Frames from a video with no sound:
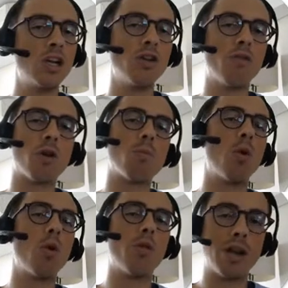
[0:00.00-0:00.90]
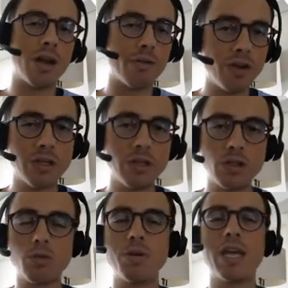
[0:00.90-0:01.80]
You've got more than enough yield
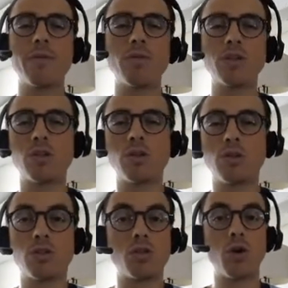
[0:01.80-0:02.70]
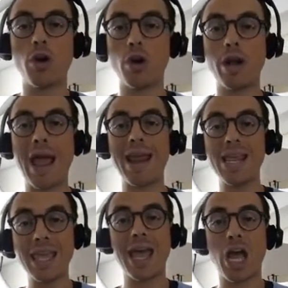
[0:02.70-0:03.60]
to be able to earn a
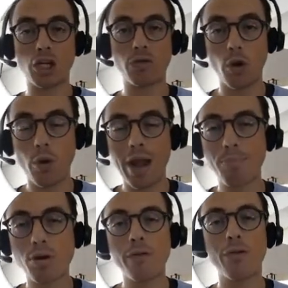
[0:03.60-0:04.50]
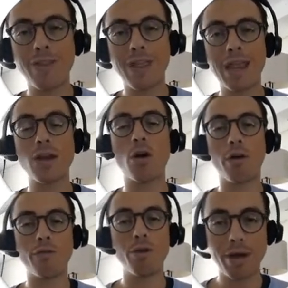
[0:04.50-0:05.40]
cash flow, a profit at the end
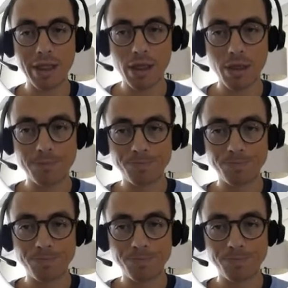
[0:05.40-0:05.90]
of the month.